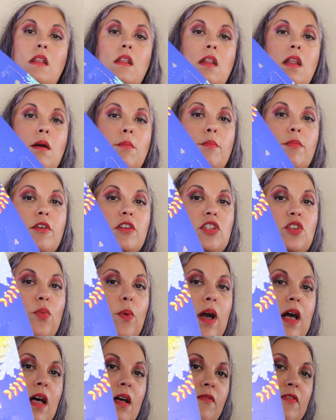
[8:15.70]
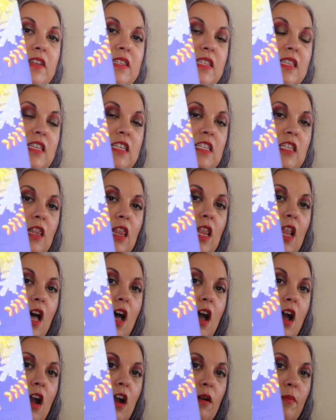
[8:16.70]
Number 12 is this
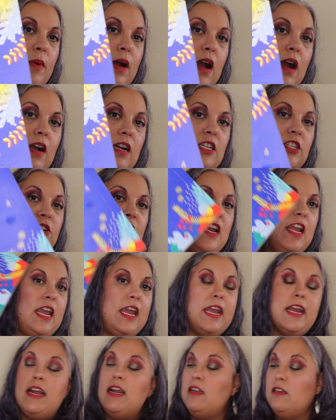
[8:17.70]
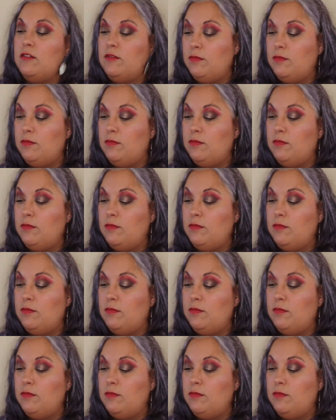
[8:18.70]
long box right here.